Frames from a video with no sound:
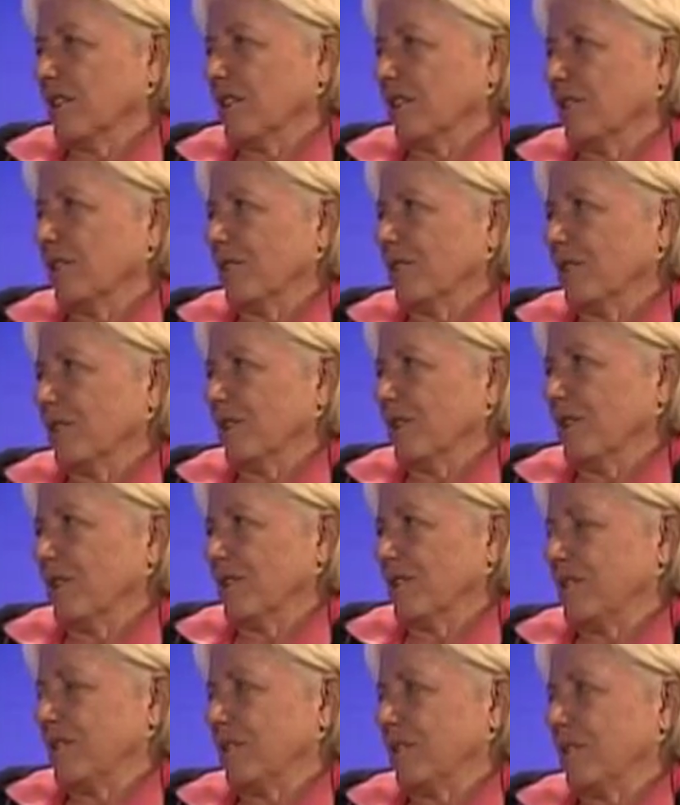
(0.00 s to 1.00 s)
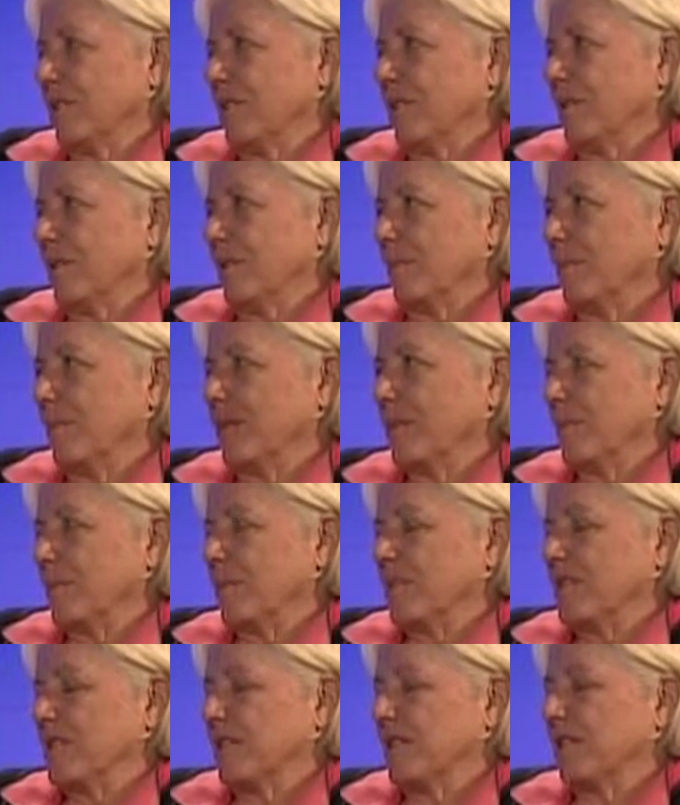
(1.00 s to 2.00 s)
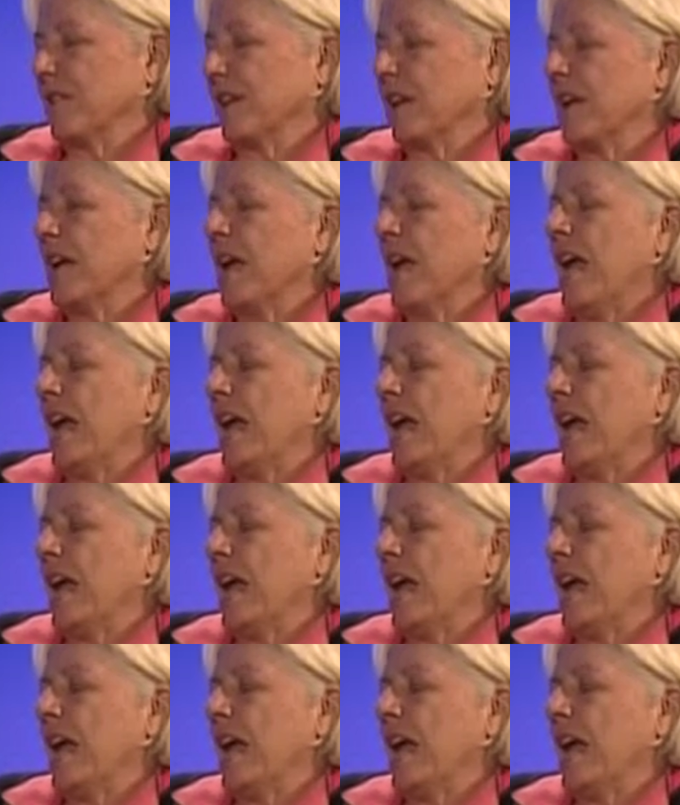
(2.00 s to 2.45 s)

in Illinois, to uh, be specific.